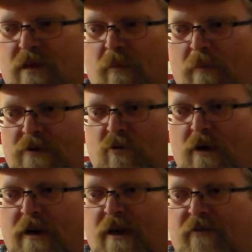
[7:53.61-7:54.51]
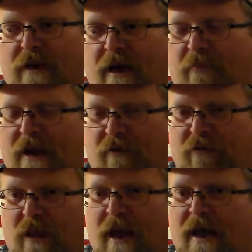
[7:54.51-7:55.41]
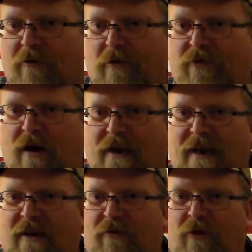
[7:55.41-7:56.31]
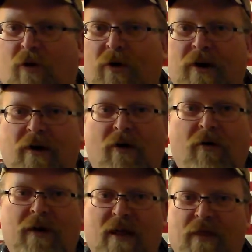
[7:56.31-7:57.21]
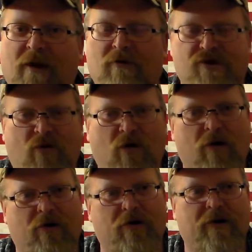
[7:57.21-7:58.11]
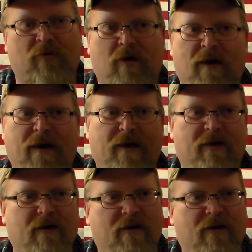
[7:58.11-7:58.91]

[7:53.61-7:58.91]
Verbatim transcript: Lumberman2011 got him that flag, and we've talked on the phone, you know, and that thing was ordered, and we're like,